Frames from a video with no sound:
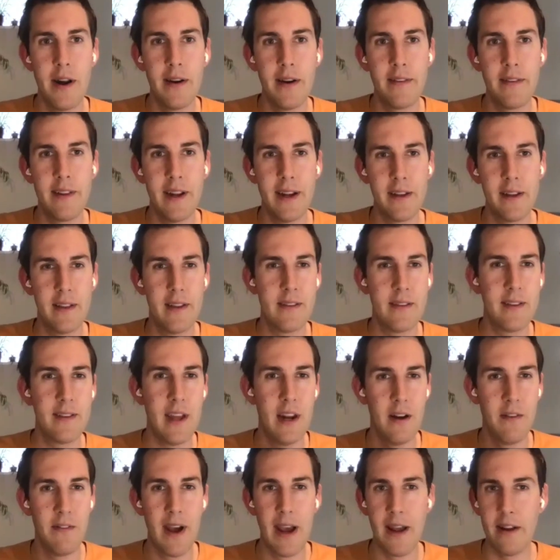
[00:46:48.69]
And it's like this
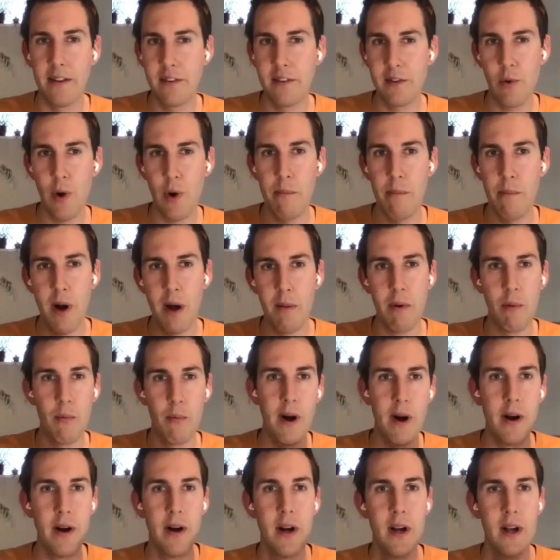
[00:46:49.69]
kind of n squared problem
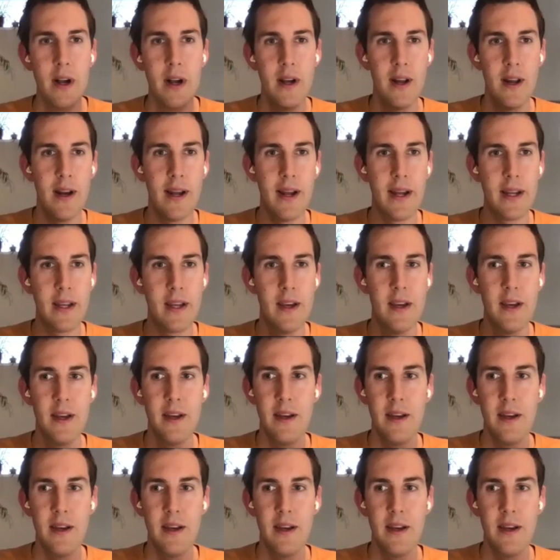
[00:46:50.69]
where like,